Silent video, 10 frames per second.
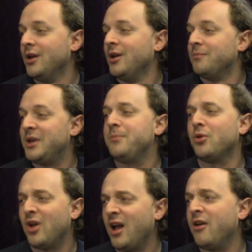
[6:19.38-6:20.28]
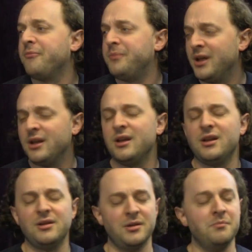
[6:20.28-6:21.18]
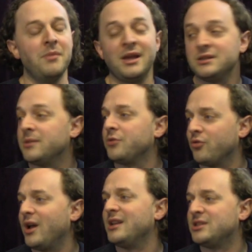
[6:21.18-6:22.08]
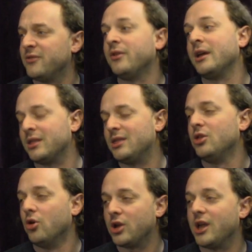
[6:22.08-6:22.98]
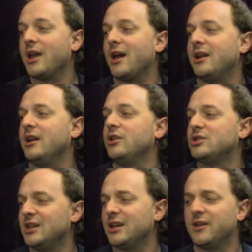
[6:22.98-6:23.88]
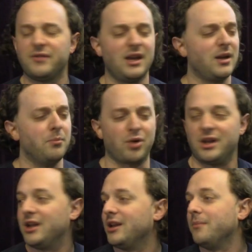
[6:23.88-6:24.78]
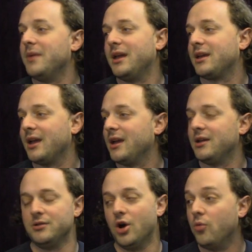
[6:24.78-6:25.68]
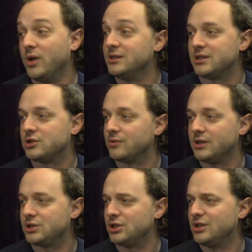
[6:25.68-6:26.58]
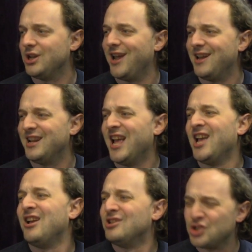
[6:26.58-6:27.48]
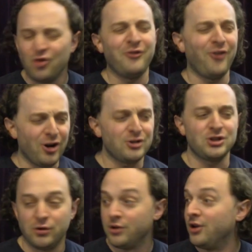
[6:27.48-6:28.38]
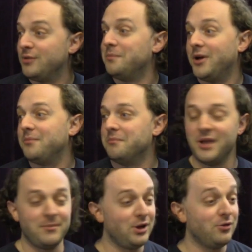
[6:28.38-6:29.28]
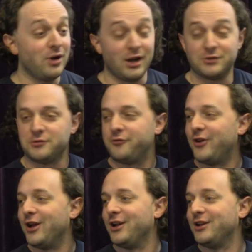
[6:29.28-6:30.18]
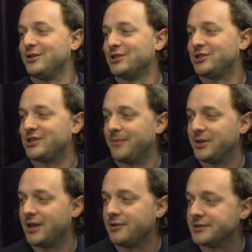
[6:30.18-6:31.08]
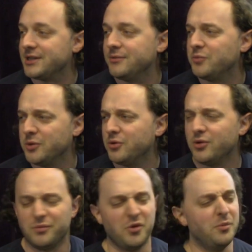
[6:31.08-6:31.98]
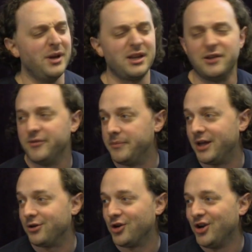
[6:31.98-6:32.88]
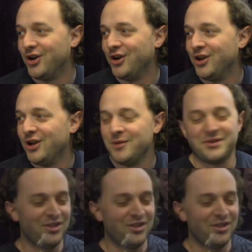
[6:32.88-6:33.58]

people have been making some threads of like looking at it, seeing if they can break it and make a no-win situation, and so far, so good, but maybe you guys will find something else and we will we'll make it even better. But